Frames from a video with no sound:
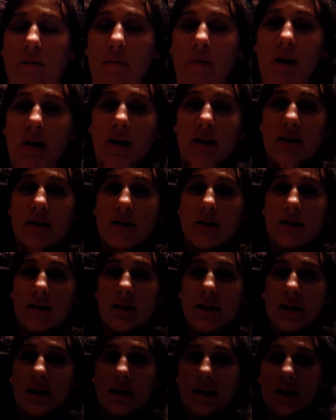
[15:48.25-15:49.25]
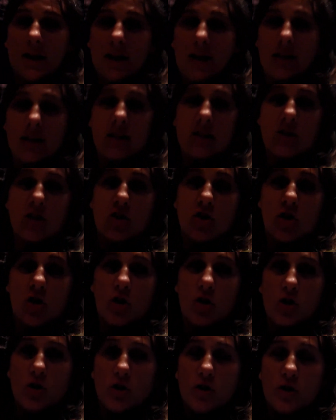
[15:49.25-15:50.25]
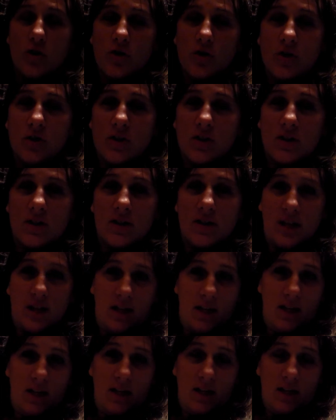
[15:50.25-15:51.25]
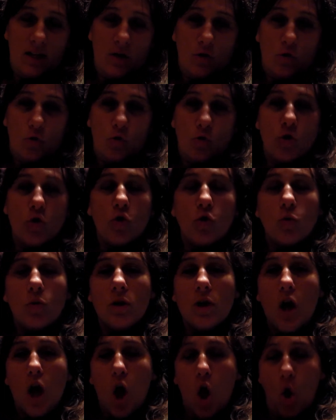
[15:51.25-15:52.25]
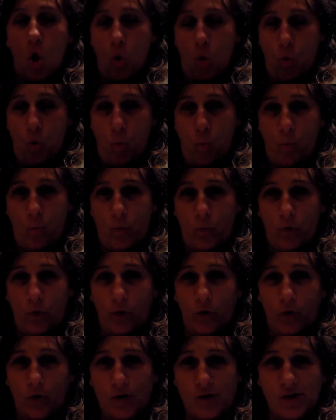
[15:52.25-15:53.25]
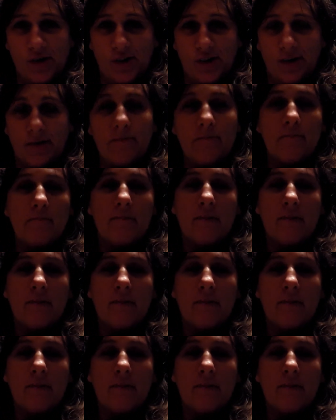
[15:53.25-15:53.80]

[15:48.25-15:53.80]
because kids are studying or doing homework